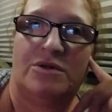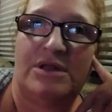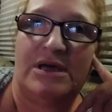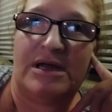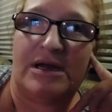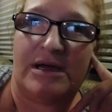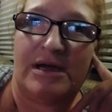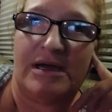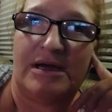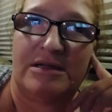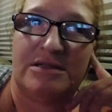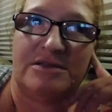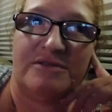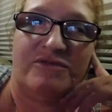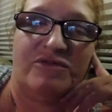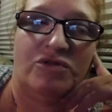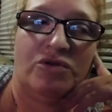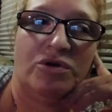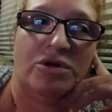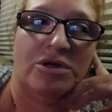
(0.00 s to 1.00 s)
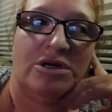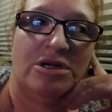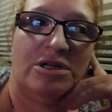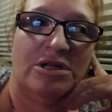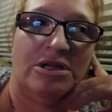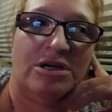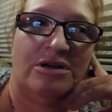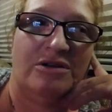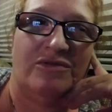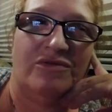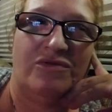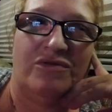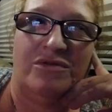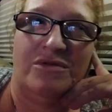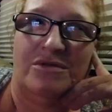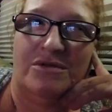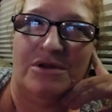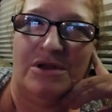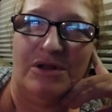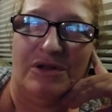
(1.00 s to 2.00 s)
that accounts for a lot of
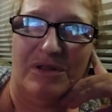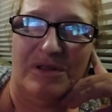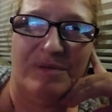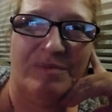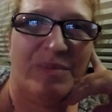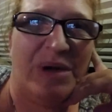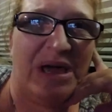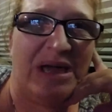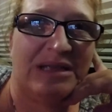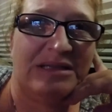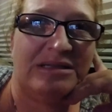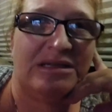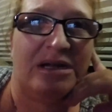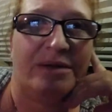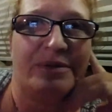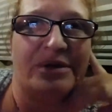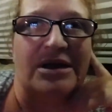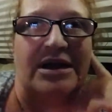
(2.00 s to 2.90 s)
the pains that I've been